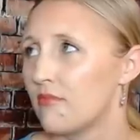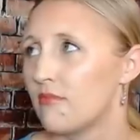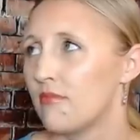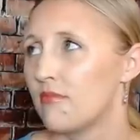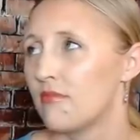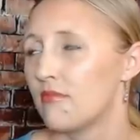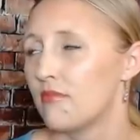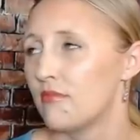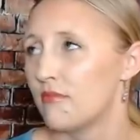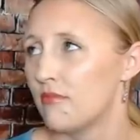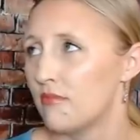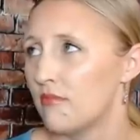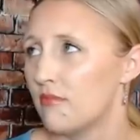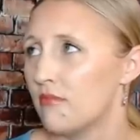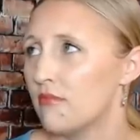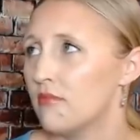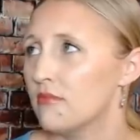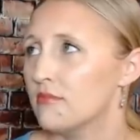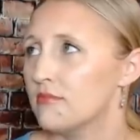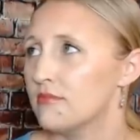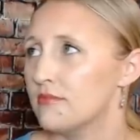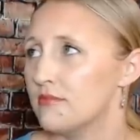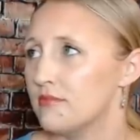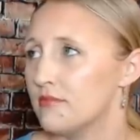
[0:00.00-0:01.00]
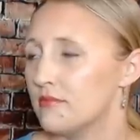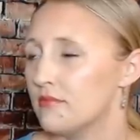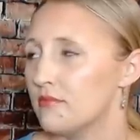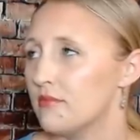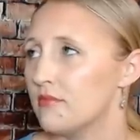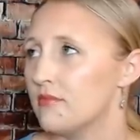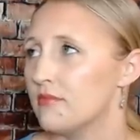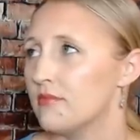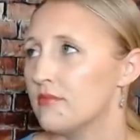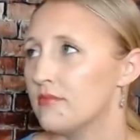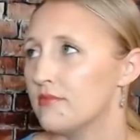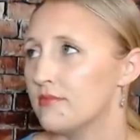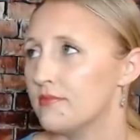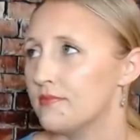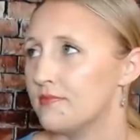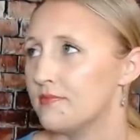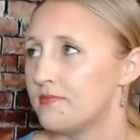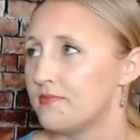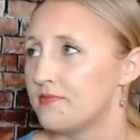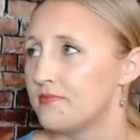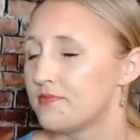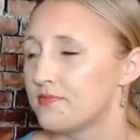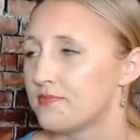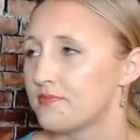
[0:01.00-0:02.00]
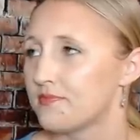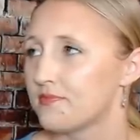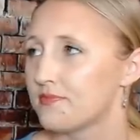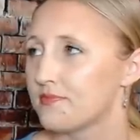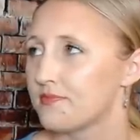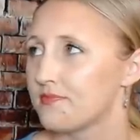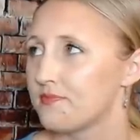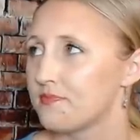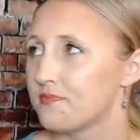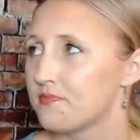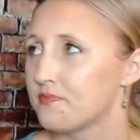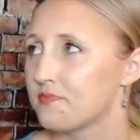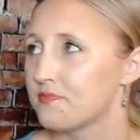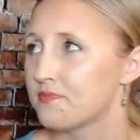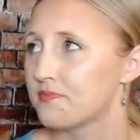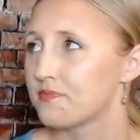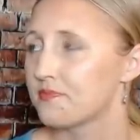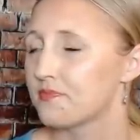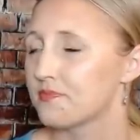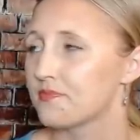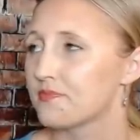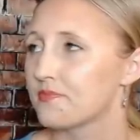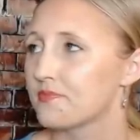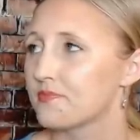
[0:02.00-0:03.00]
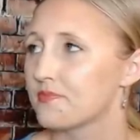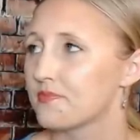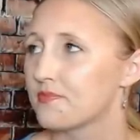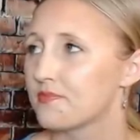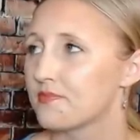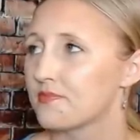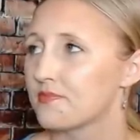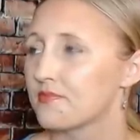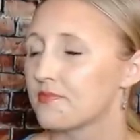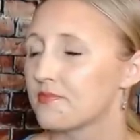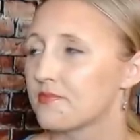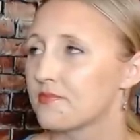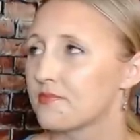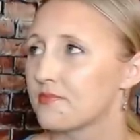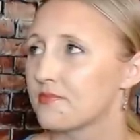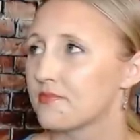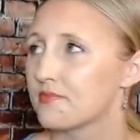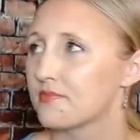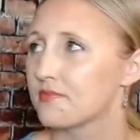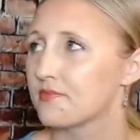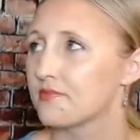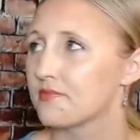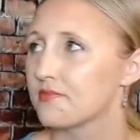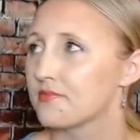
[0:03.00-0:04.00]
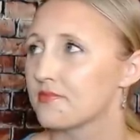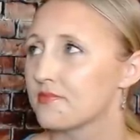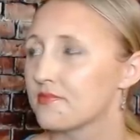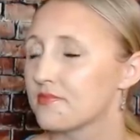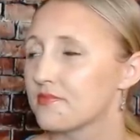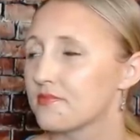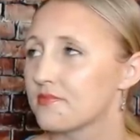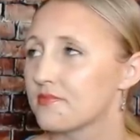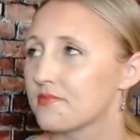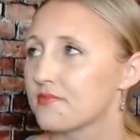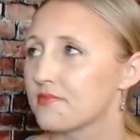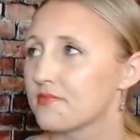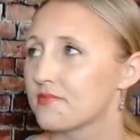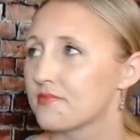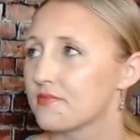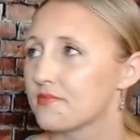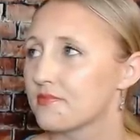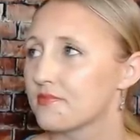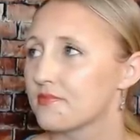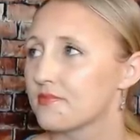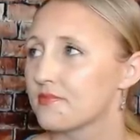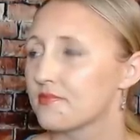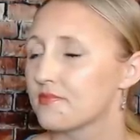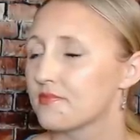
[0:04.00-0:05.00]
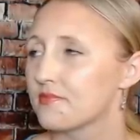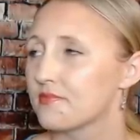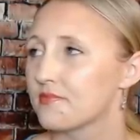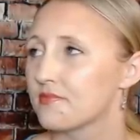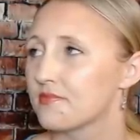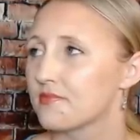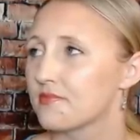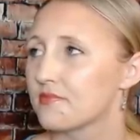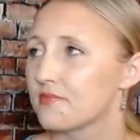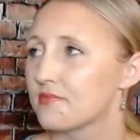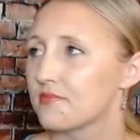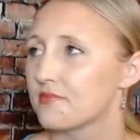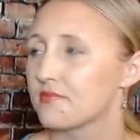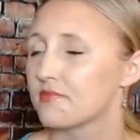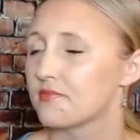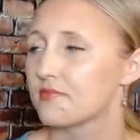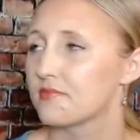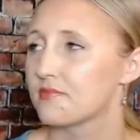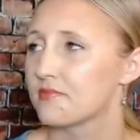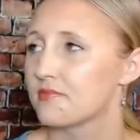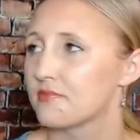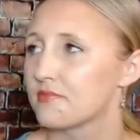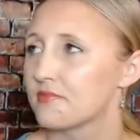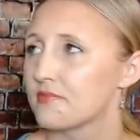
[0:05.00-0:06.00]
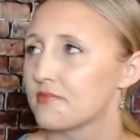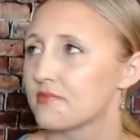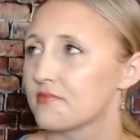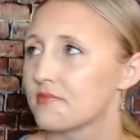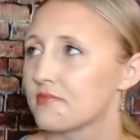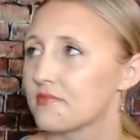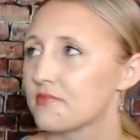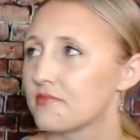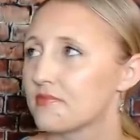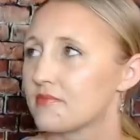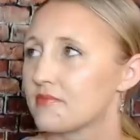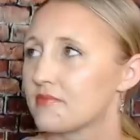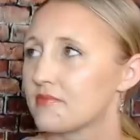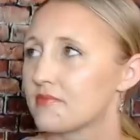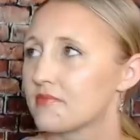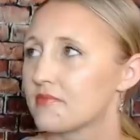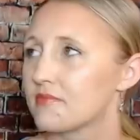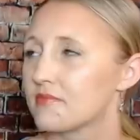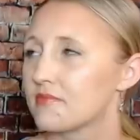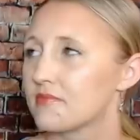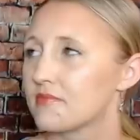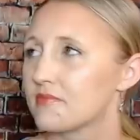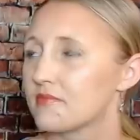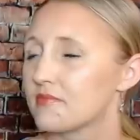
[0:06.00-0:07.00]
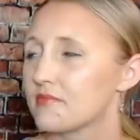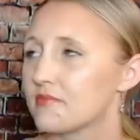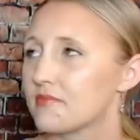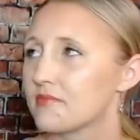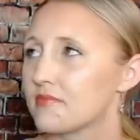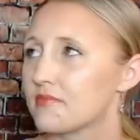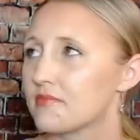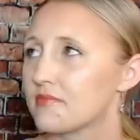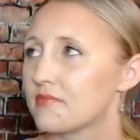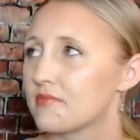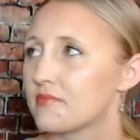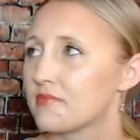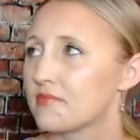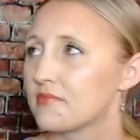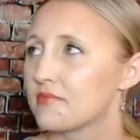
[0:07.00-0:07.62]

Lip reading: (silent)